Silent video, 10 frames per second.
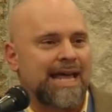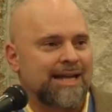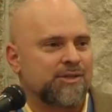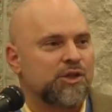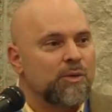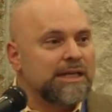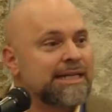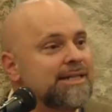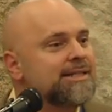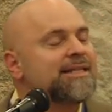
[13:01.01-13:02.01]
texts, you know what
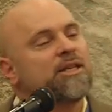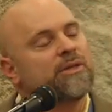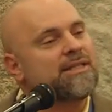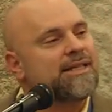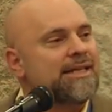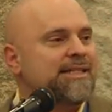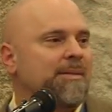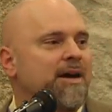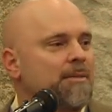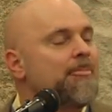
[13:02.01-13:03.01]
it is that's so insidious
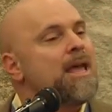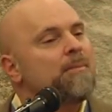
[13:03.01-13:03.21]
about it?